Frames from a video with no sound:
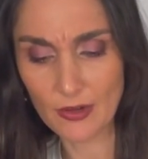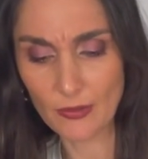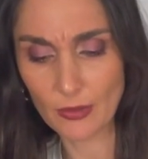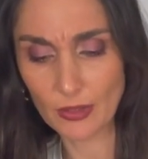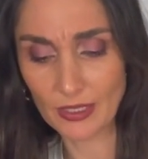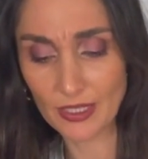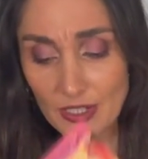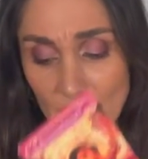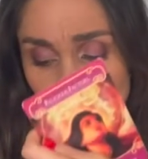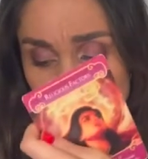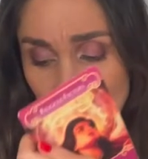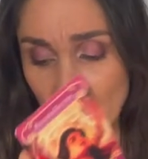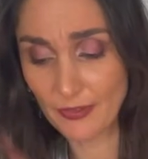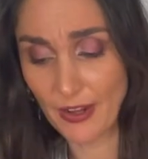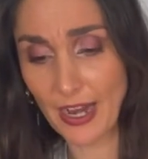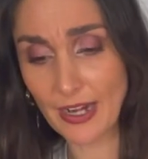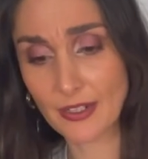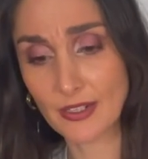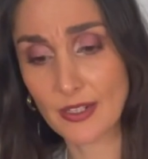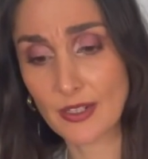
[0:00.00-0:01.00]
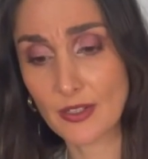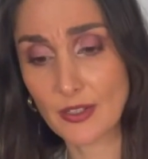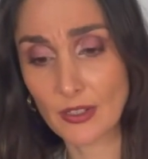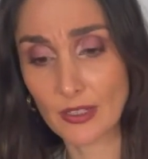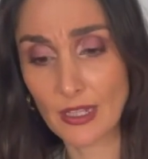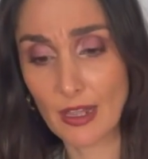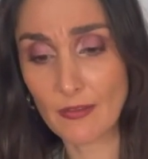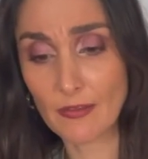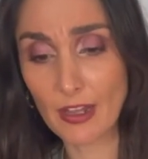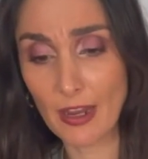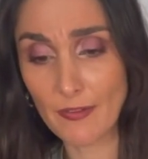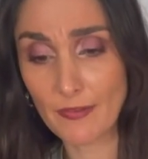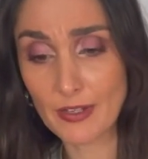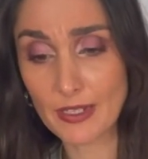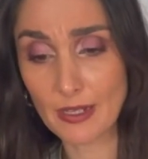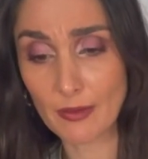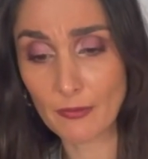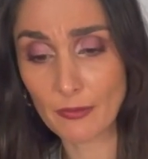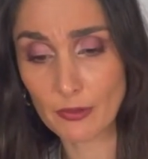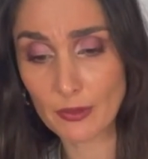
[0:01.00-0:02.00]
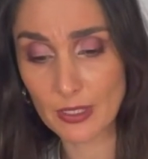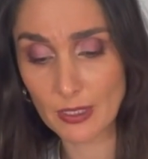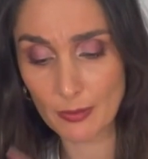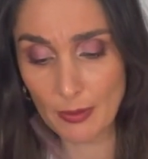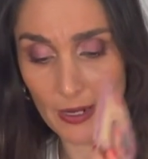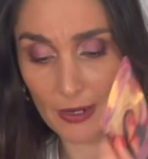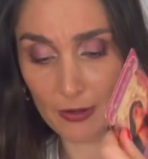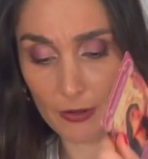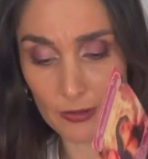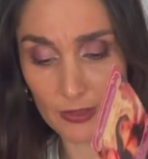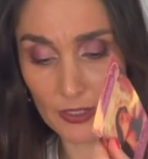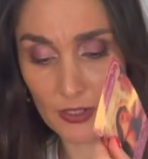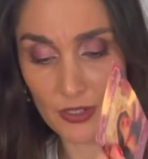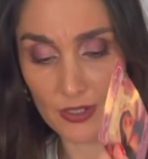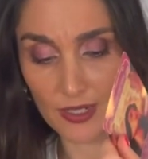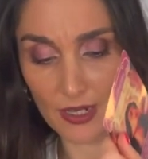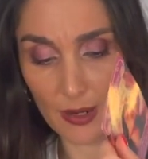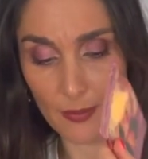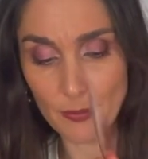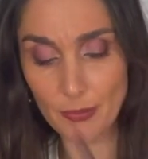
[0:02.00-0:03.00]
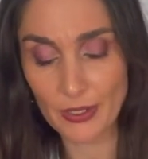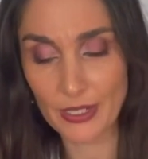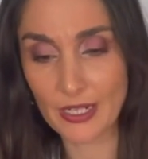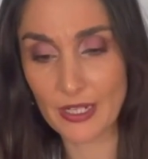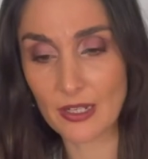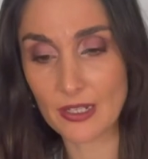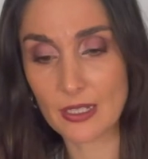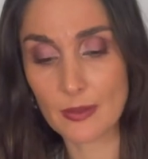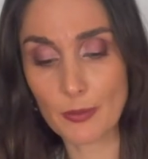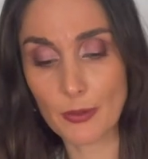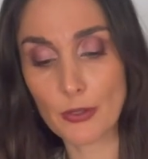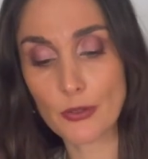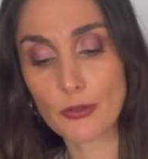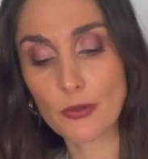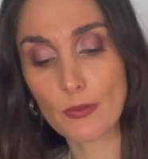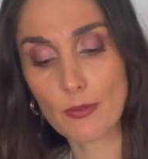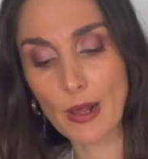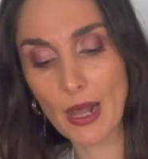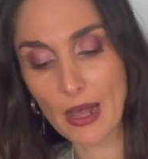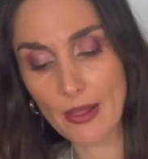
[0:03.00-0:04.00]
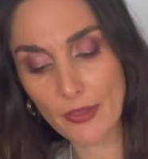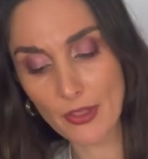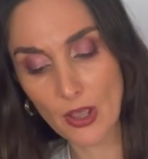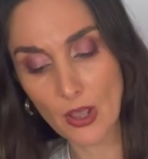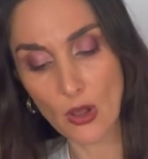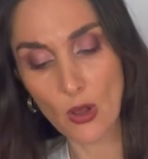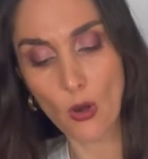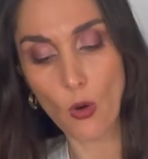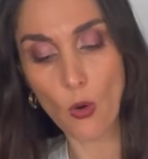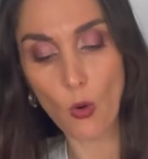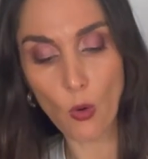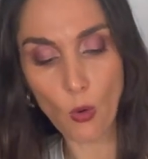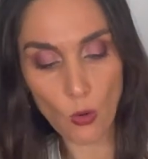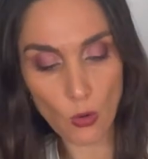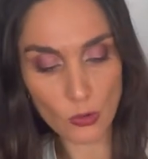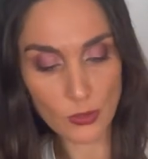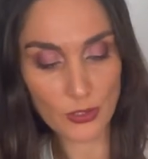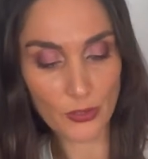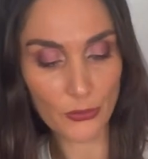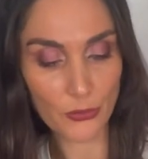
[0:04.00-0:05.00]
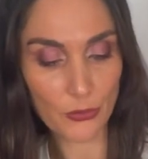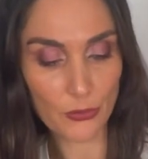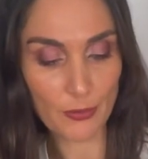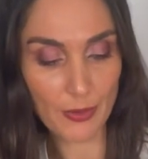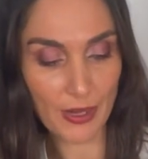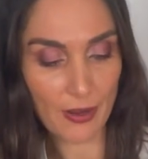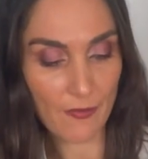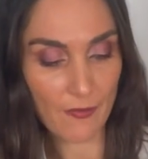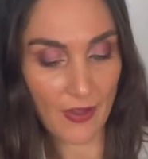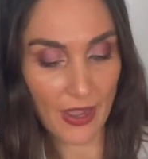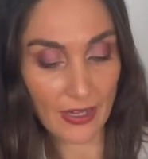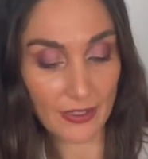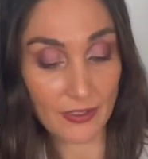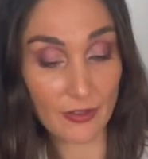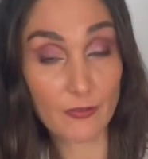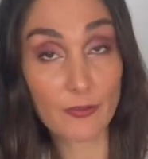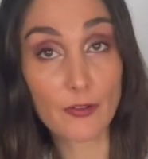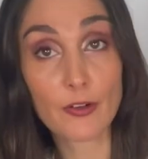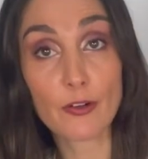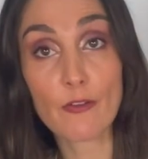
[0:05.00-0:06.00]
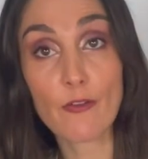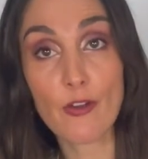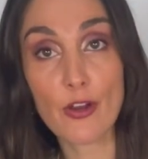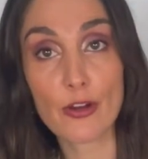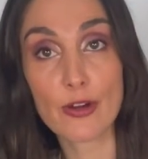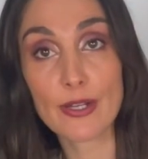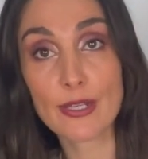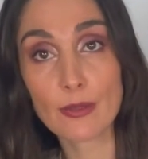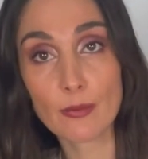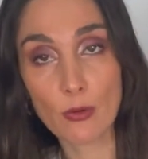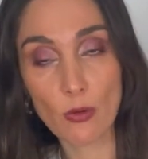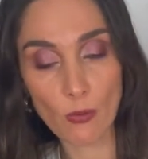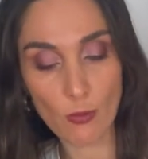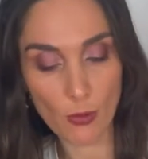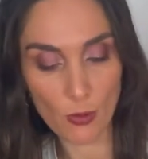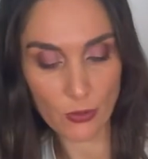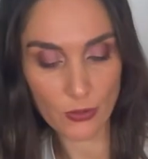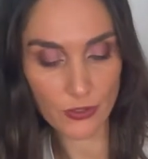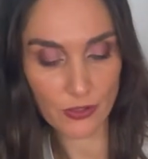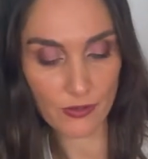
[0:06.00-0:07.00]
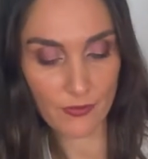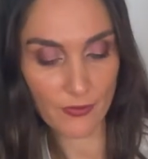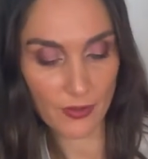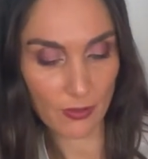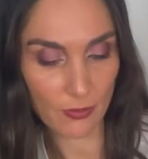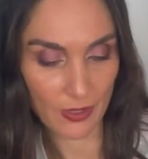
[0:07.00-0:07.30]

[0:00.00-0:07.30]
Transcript: Religious factors, your love life is influenced by your religious upbringing and spiritual path, also could be a factor for a very small portion of you.